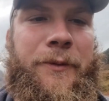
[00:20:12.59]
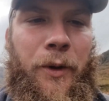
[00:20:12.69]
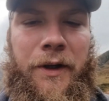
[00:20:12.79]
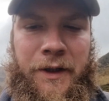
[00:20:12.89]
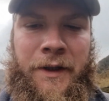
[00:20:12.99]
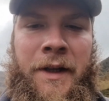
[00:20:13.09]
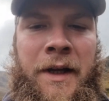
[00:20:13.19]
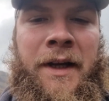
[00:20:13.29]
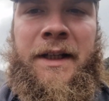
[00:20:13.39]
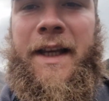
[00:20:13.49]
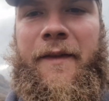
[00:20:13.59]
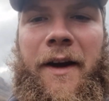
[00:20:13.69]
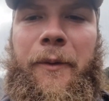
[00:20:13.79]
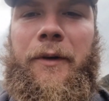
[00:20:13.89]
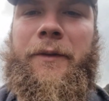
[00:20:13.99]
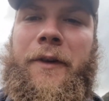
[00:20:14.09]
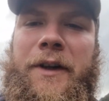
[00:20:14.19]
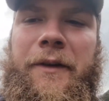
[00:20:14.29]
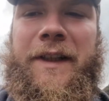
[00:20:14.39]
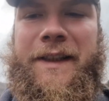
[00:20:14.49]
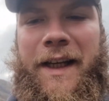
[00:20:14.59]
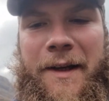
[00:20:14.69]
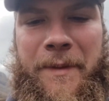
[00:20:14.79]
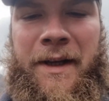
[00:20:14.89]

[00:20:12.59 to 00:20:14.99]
one, save that one for another time.